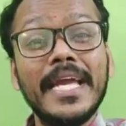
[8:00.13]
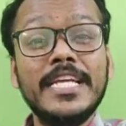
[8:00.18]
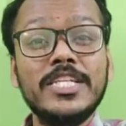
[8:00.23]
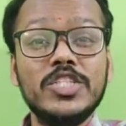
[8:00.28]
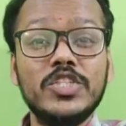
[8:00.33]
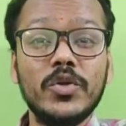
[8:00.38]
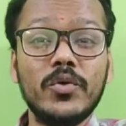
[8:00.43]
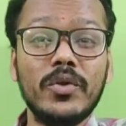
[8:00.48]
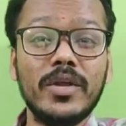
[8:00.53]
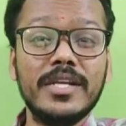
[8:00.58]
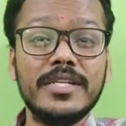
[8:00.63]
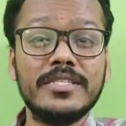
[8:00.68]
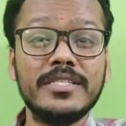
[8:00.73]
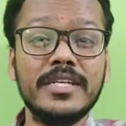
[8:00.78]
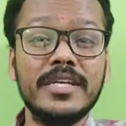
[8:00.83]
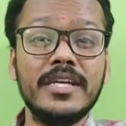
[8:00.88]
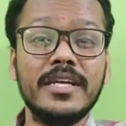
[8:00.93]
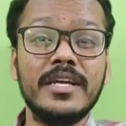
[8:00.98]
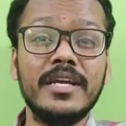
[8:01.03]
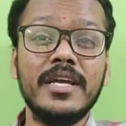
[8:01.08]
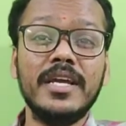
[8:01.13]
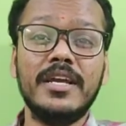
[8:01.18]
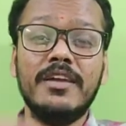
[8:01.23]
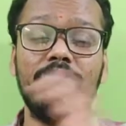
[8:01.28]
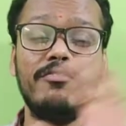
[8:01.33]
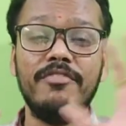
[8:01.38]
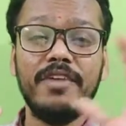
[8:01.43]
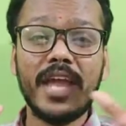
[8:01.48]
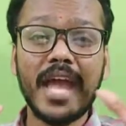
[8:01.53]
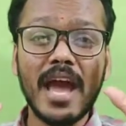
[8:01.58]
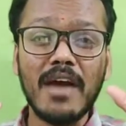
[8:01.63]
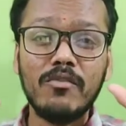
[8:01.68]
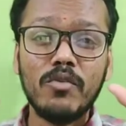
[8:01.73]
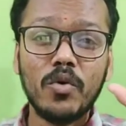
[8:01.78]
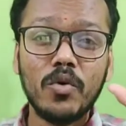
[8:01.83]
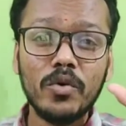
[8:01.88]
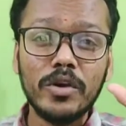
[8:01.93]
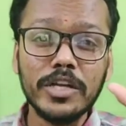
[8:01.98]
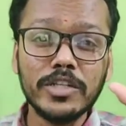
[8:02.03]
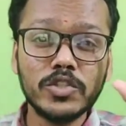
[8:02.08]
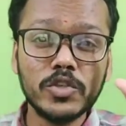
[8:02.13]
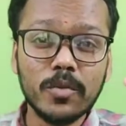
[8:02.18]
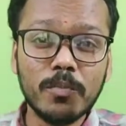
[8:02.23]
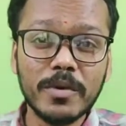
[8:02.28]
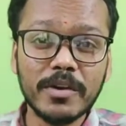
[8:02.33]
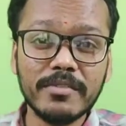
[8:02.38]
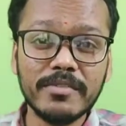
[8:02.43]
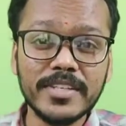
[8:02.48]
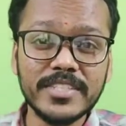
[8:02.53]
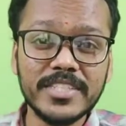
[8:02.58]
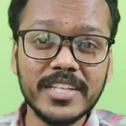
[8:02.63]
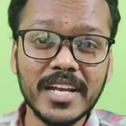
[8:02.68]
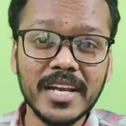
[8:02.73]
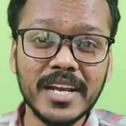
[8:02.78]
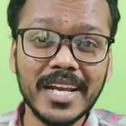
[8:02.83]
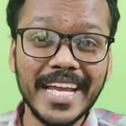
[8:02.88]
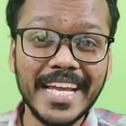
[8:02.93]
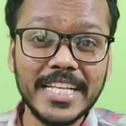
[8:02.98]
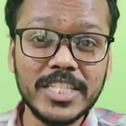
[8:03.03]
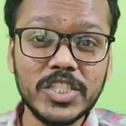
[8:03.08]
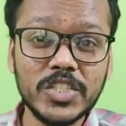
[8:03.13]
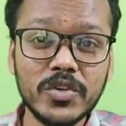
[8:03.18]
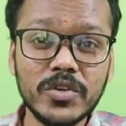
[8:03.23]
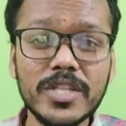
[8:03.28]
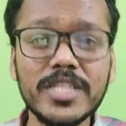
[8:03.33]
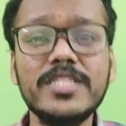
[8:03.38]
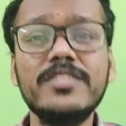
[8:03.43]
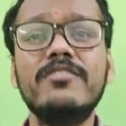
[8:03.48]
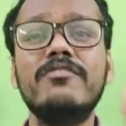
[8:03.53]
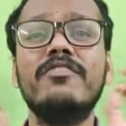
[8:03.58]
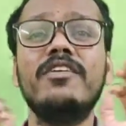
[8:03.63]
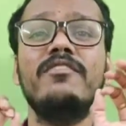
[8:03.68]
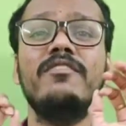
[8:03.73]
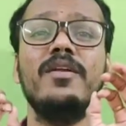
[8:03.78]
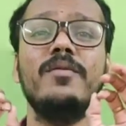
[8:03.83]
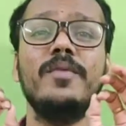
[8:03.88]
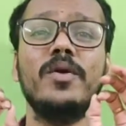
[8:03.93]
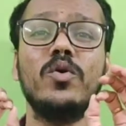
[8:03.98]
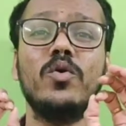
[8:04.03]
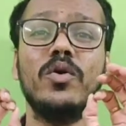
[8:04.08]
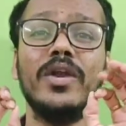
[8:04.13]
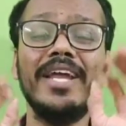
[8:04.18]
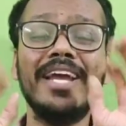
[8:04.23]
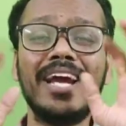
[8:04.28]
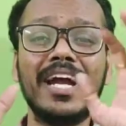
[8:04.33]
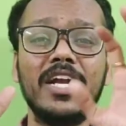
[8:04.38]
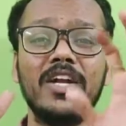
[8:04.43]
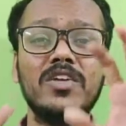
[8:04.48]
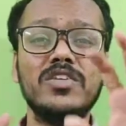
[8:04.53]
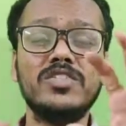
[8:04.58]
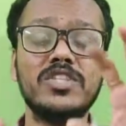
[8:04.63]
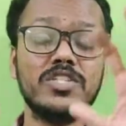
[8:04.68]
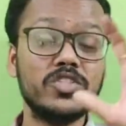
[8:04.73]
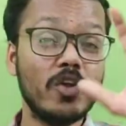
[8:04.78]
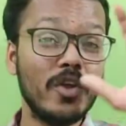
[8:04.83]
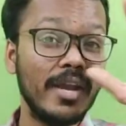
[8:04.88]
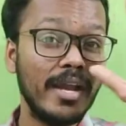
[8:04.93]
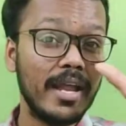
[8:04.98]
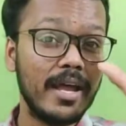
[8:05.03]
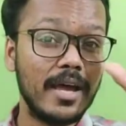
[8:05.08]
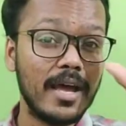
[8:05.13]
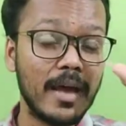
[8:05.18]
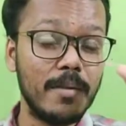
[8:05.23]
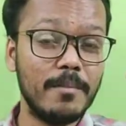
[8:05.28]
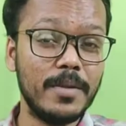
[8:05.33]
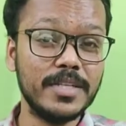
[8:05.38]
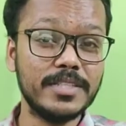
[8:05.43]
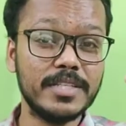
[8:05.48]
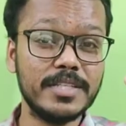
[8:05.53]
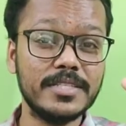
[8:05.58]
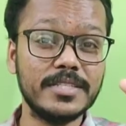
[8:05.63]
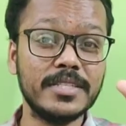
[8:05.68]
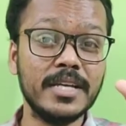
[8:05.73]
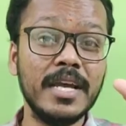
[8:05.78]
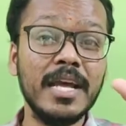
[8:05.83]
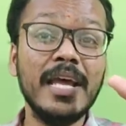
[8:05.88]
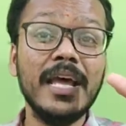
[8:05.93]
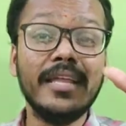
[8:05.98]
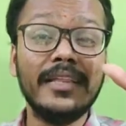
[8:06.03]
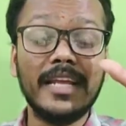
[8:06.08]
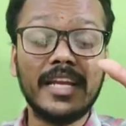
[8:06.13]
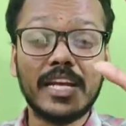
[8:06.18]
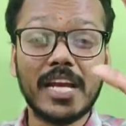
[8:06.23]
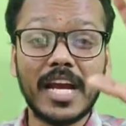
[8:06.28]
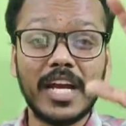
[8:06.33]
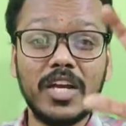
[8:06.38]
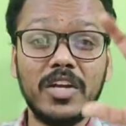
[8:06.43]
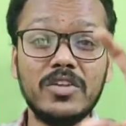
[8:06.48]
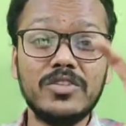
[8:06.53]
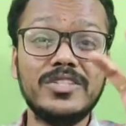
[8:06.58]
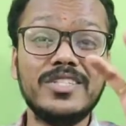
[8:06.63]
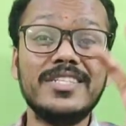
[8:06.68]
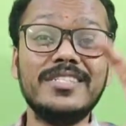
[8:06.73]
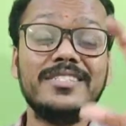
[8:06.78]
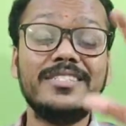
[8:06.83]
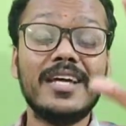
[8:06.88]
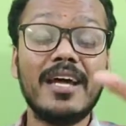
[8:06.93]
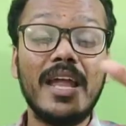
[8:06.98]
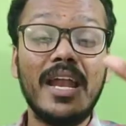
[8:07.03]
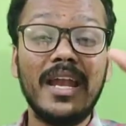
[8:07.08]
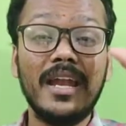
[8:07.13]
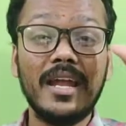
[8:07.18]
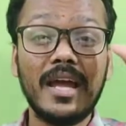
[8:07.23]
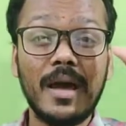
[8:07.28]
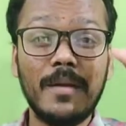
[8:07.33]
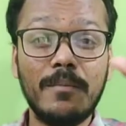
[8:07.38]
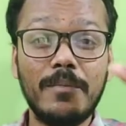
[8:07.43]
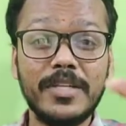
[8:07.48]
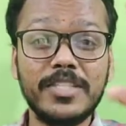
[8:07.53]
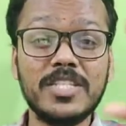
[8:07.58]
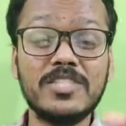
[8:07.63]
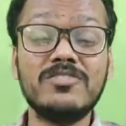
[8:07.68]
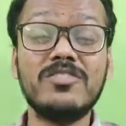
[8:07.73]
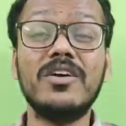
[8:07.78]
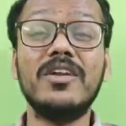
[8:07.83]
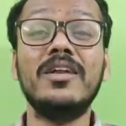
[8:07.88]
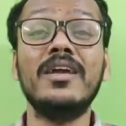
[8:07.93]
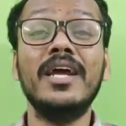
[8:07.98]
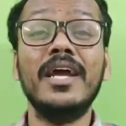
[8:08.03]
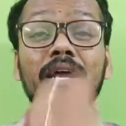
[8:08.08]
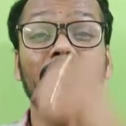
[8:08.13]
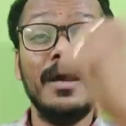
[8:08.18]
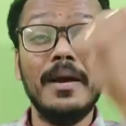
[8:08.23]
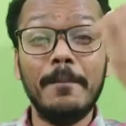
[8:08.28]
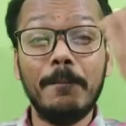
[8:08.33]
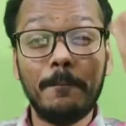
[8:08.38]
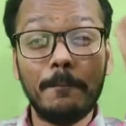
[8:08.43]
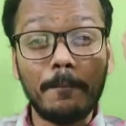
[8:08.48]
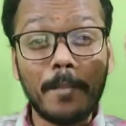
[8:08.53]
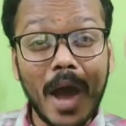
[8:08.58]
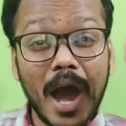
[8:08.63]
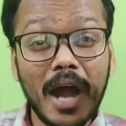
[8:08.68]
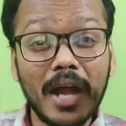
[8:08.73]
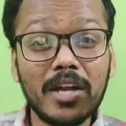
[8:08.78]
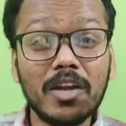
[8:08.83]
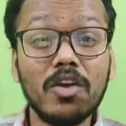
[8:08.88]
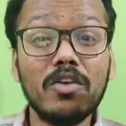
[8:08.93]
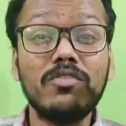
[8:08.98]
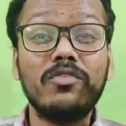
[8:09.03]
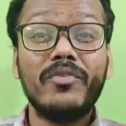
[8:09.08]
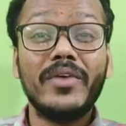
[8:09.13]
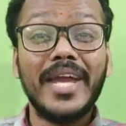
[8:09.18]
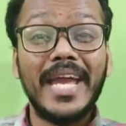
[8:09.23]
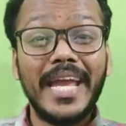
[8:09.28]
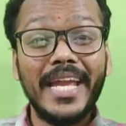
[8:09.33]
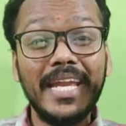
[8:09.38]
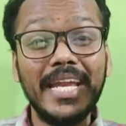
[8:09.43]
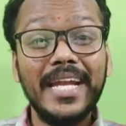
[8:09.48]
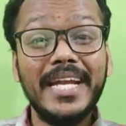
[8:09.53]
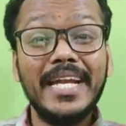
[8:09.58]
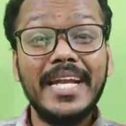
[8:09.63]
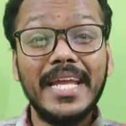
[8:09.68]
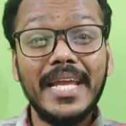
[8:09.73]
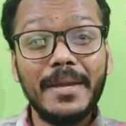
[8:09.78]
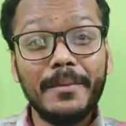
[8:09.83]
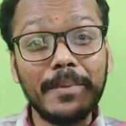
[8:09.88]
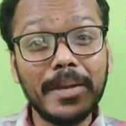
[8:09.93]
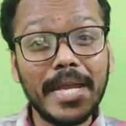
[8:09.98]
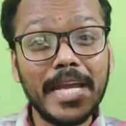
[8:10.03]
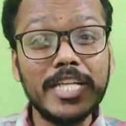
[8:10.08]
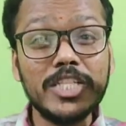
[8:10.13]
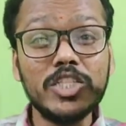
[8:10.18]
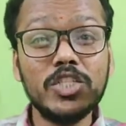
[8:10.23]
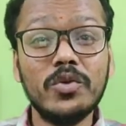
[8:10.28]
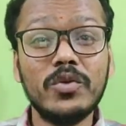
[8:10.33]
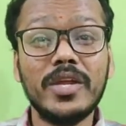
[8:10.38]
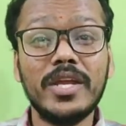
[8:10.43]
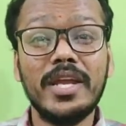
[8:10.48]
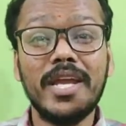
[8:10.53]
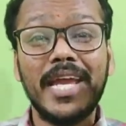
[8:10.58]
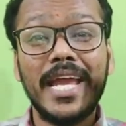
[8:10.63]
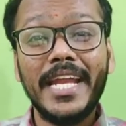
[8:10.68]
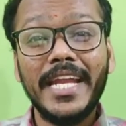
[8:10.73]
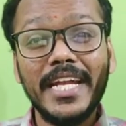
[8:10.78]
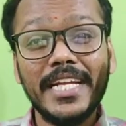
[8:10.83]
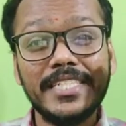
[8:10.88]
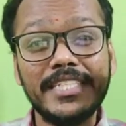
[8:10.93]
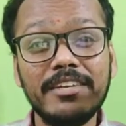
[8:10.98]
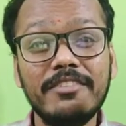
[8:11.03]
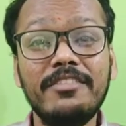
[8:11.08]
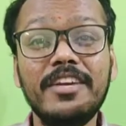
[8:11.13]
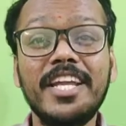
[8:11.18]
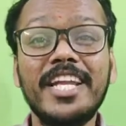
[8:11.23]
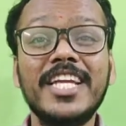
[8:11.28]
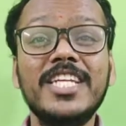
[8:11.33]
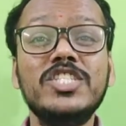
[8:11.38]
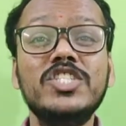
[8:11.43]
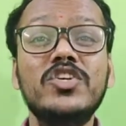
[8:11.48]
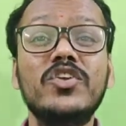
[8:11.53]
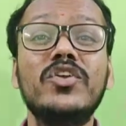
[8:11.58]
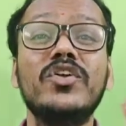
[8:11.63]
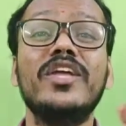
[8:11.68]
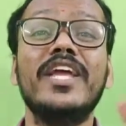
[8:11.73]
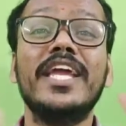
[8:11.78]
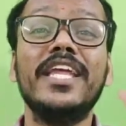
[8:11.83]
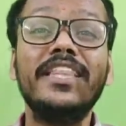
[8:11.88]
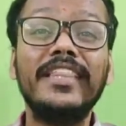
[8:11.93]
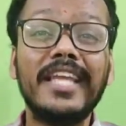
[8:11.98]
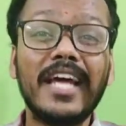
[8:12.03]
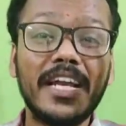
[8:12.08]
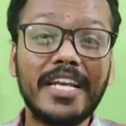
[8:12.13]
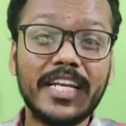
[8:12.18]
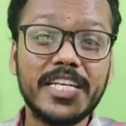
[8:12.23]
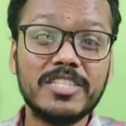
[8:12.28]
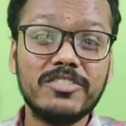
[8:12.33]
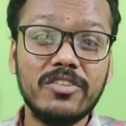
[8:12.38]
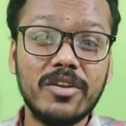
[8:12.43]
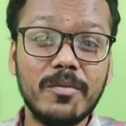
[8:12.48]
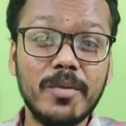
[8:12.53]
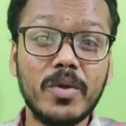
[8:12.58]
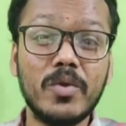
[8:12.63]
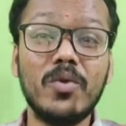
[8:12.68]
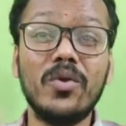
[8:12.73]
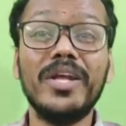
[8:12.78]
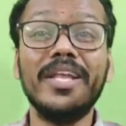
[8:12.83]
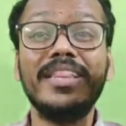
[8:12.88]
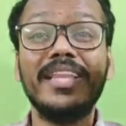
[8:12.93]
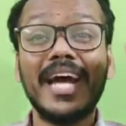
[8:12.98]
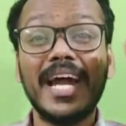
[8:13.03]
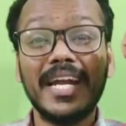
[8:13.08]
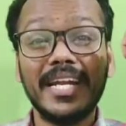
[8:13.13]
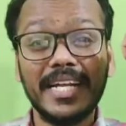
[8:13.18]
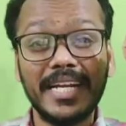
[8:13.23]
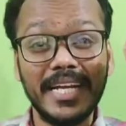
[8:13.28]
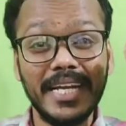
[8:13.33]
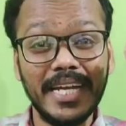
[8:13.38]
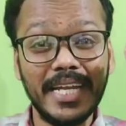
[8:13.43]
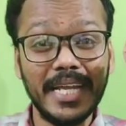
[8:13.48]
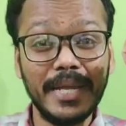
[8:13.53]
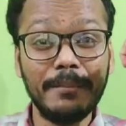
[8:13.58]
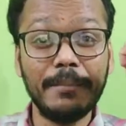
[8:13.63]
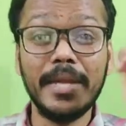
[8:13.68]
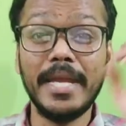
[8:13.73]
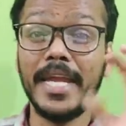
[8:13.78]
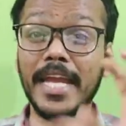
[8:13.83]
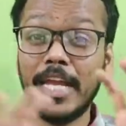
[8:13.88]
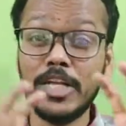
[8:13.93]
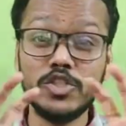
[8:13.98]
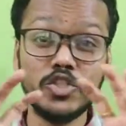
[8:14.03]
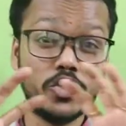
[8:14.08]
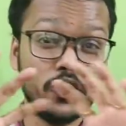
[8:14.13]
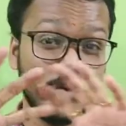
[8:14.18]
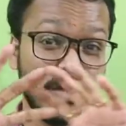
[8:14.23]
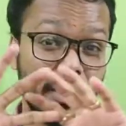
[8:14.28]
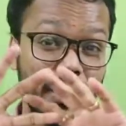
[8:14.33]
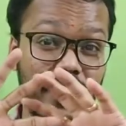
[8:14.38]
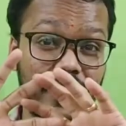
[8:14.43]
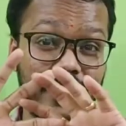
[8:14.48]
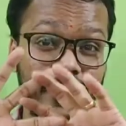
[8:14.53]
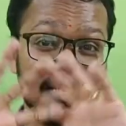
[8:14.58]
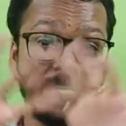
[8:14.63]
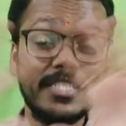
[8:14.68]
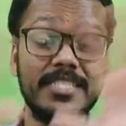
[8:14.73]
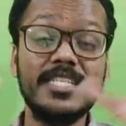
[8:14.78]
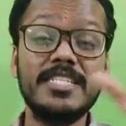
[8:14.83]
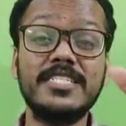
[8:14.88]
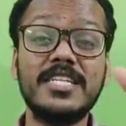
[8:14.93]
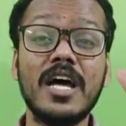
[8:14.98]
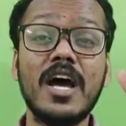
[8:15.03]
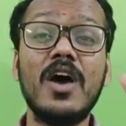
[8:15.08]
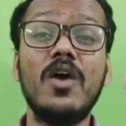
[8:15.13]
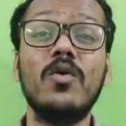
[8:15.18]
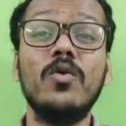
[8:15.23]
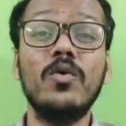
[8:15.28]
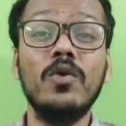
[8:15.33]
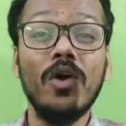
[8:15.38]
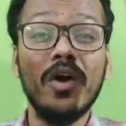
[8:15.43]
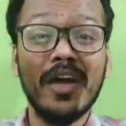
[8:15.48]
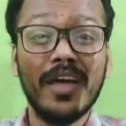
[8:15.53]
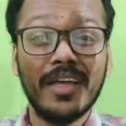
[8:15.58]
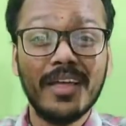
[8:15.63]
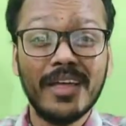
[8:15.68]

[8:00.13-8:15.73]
injuries. If we have only superficial injuries, we will be coding contusions and abrasions. That contusions and abrasions are part of any deep injury, any severe injury. In that case, we will be coding that deep injury. This is how